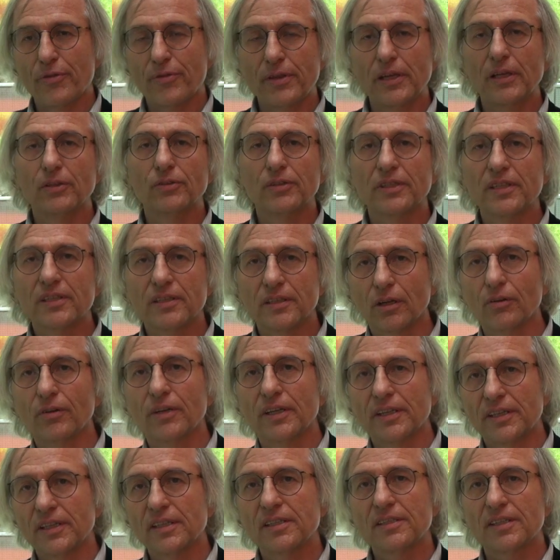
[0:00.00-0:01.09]
theories and
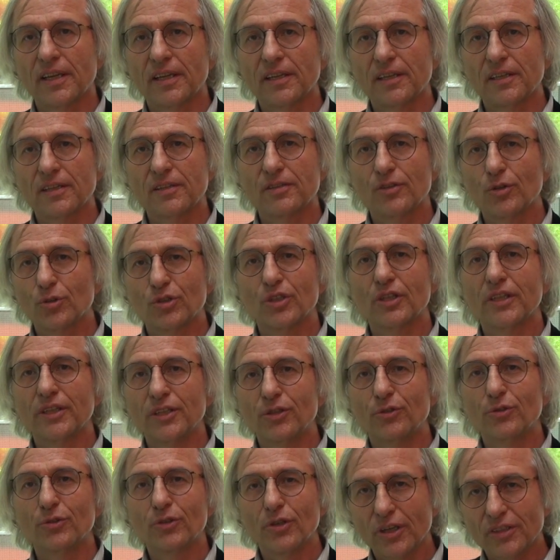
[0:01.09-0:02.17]
our understandings usually
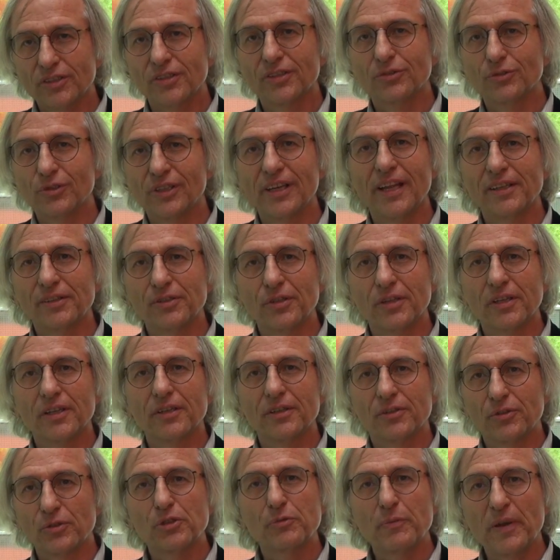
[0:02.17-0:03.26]
do not relate
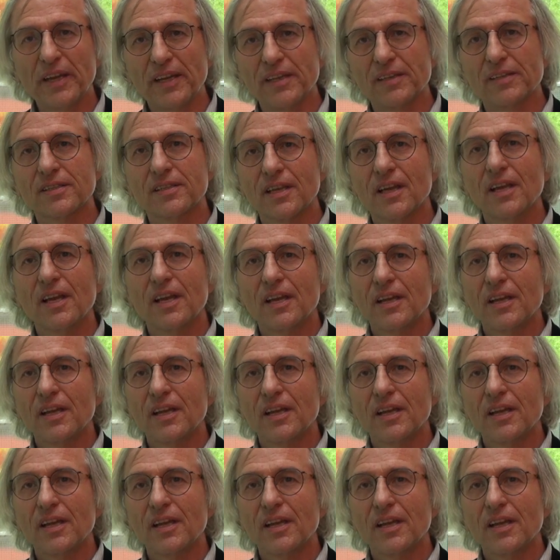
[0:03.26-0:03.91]
to space,